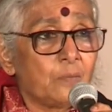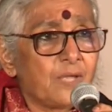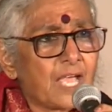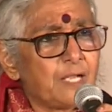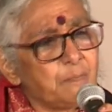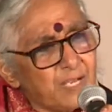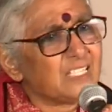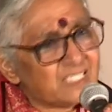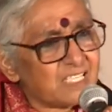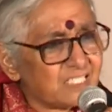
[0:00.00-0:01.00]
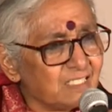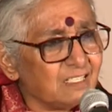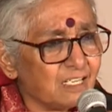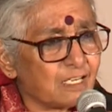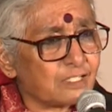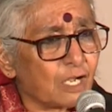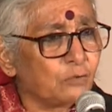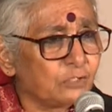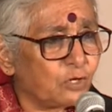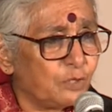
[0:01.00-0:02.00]
We had a big sit-in in a
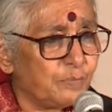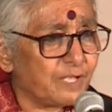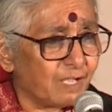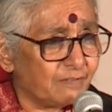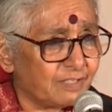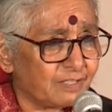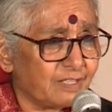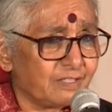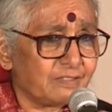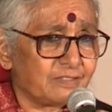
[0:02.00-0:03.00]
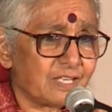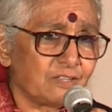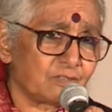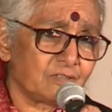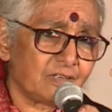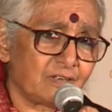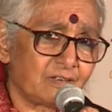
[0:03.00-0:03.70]
town called Beawar in central